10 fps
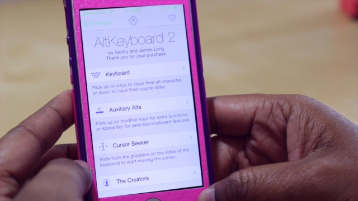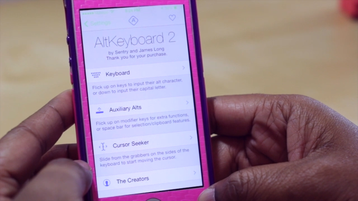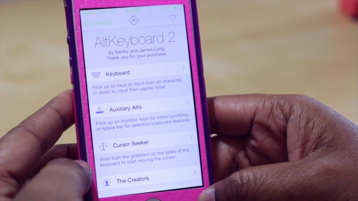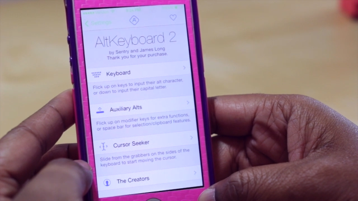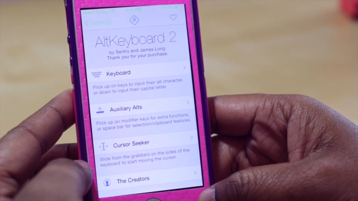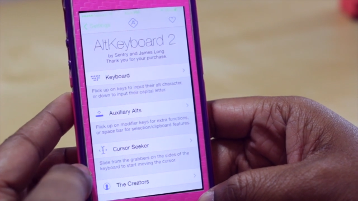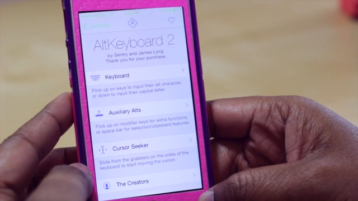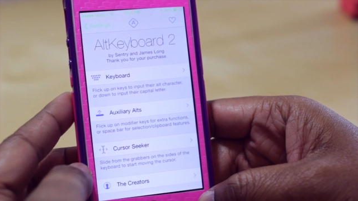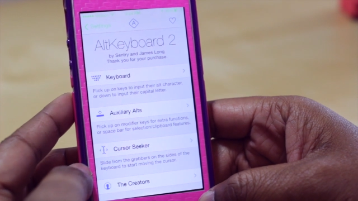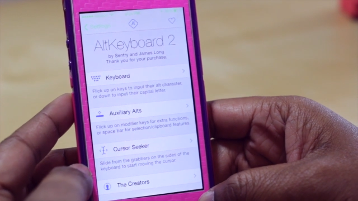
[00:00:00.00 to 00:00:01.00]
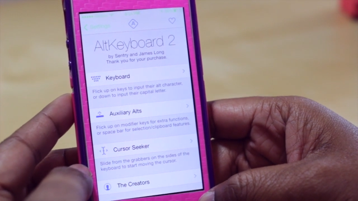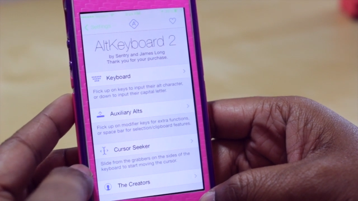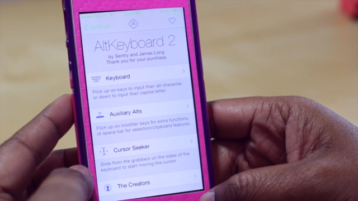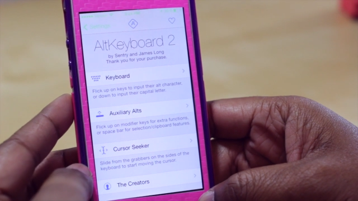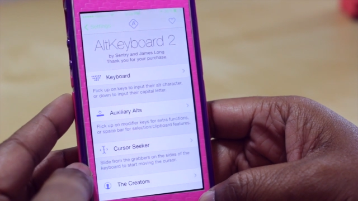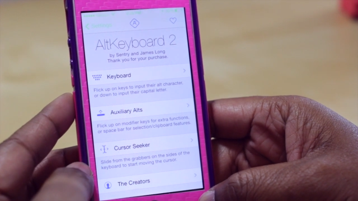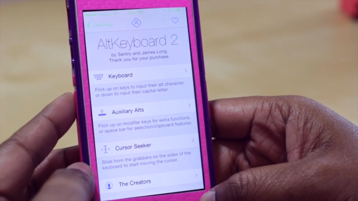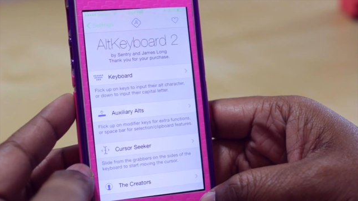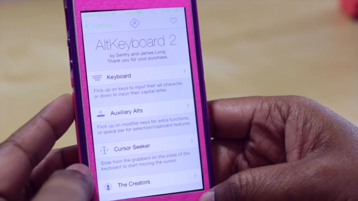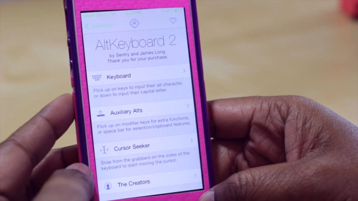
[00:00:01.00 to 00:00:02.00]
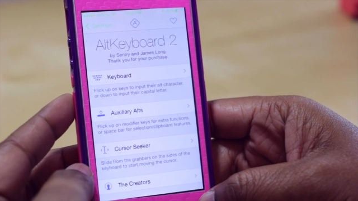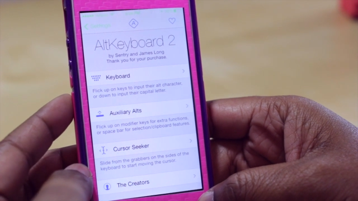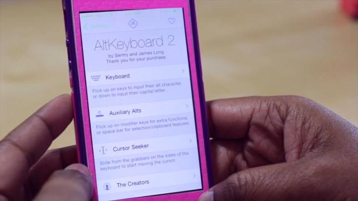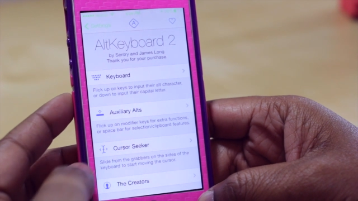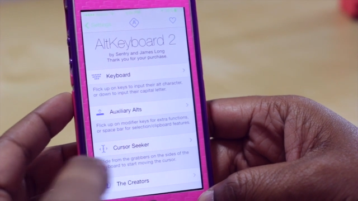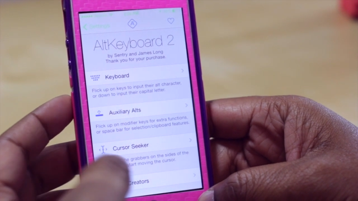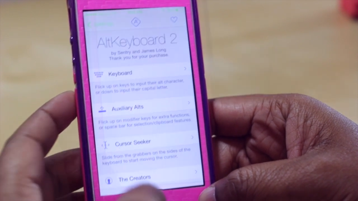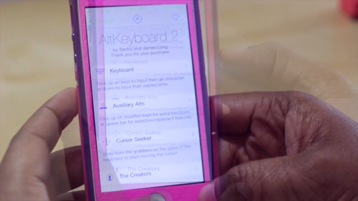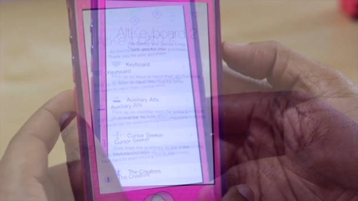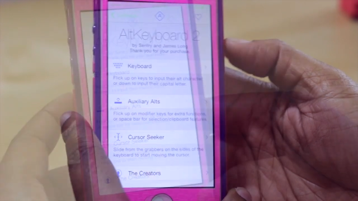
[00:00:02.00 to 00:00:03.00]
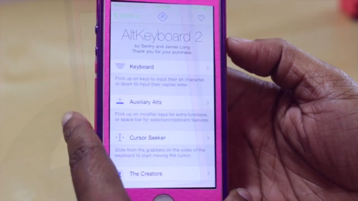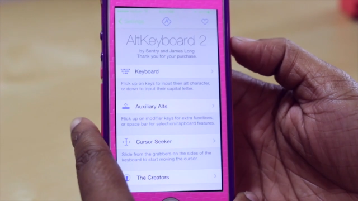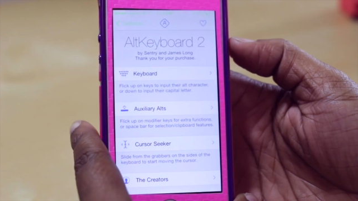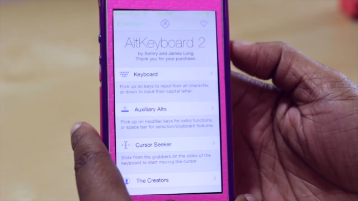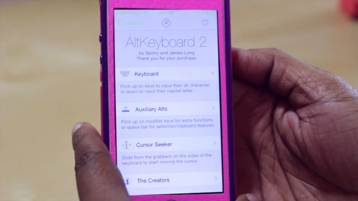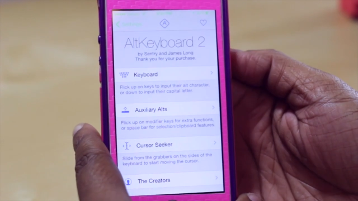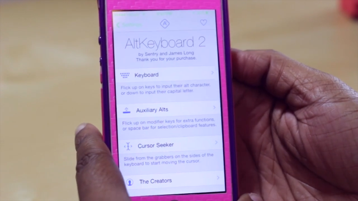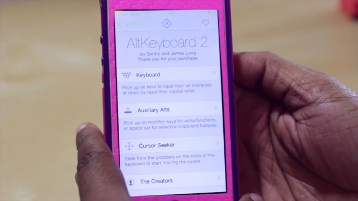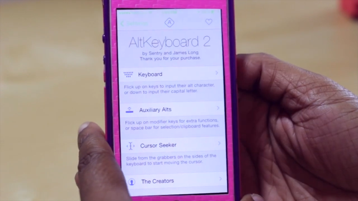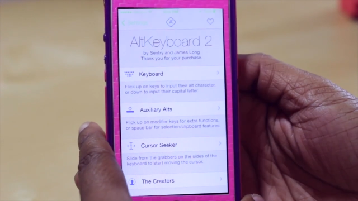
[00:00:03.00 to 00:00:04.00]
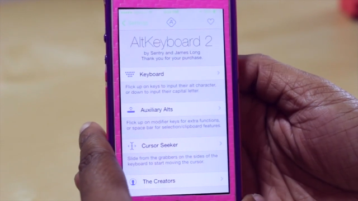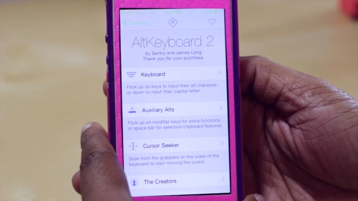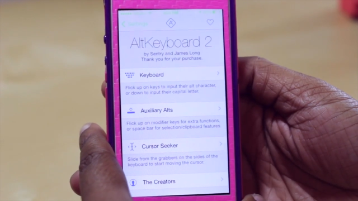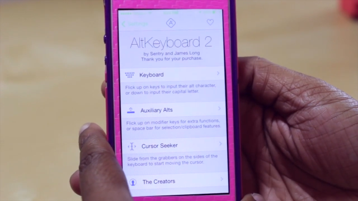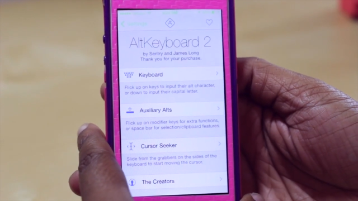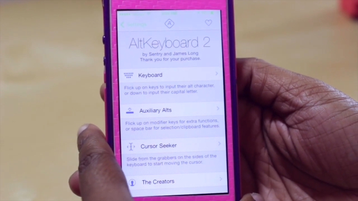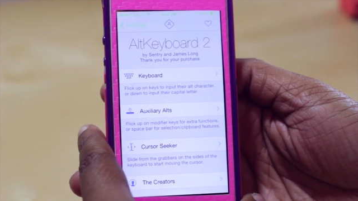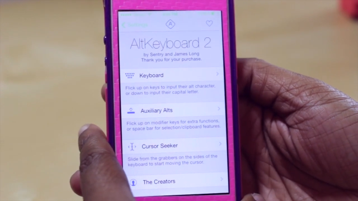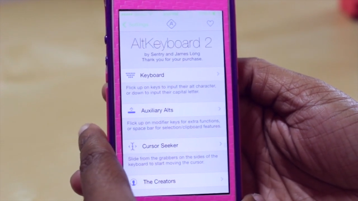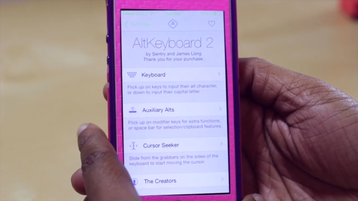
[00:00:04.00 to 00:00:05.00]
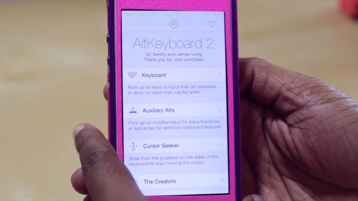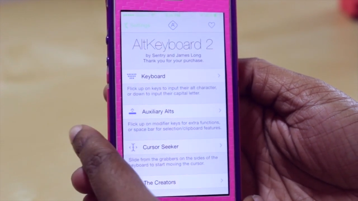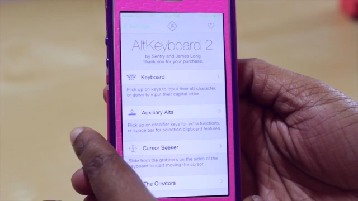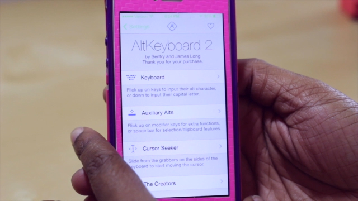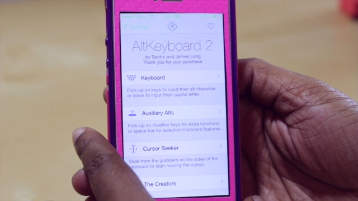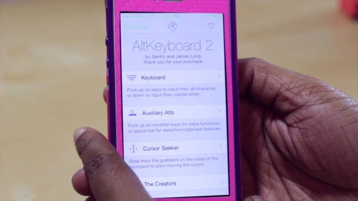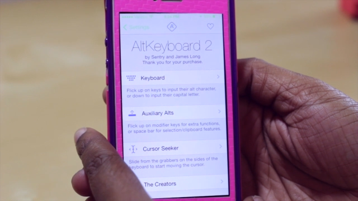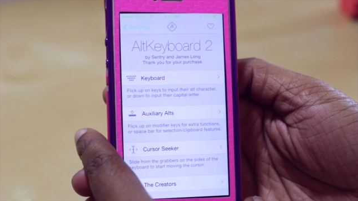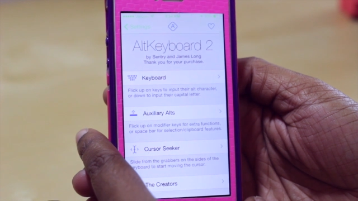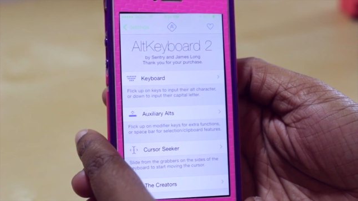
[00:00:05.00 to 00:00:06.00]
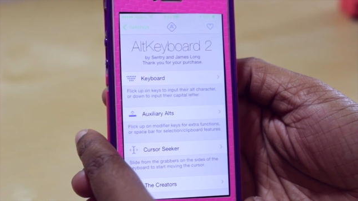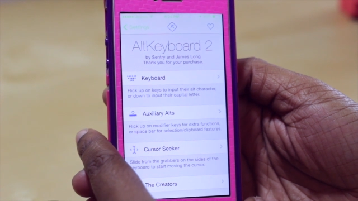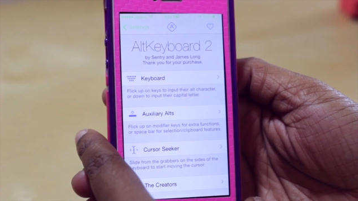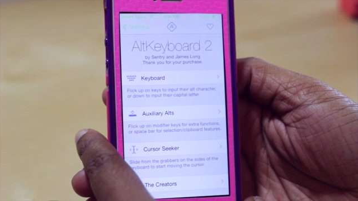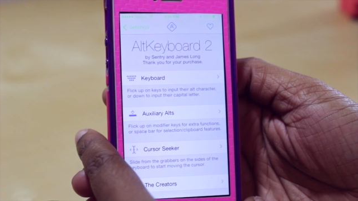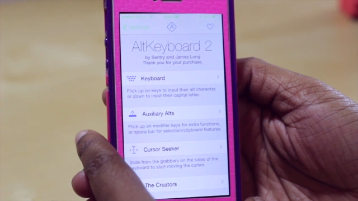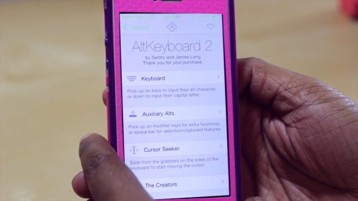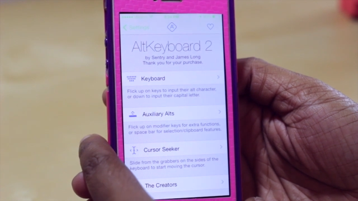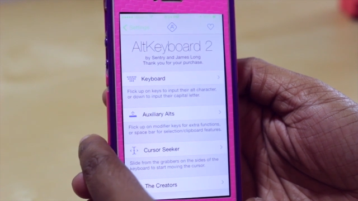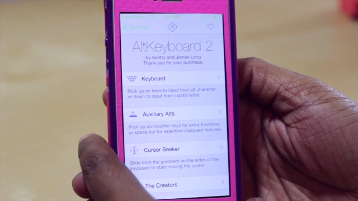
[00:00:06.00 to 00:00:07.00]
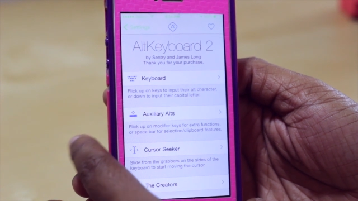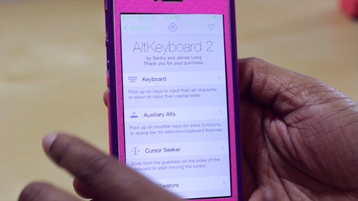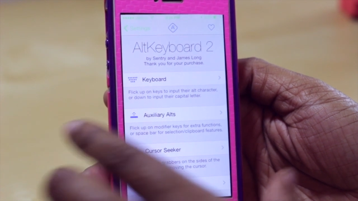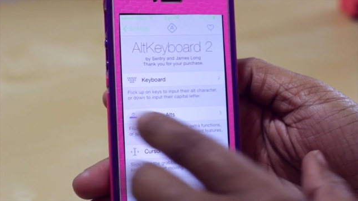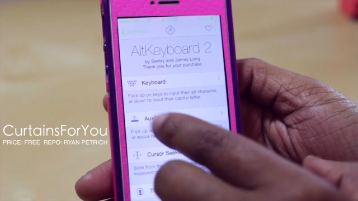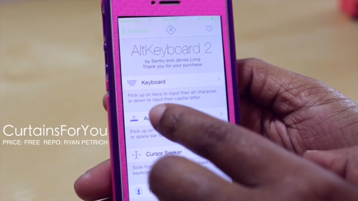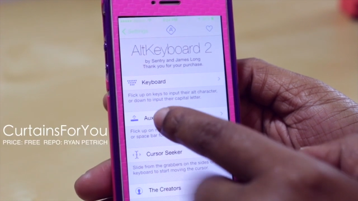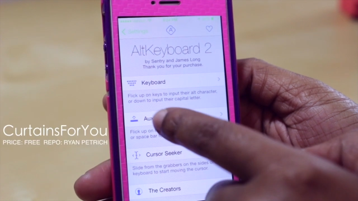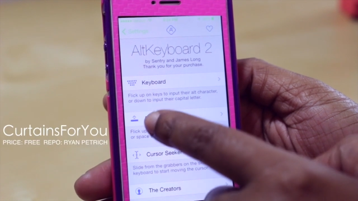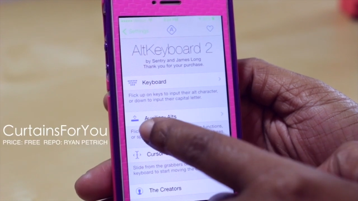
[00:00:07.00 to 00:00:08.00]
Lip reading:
(no speaker visible)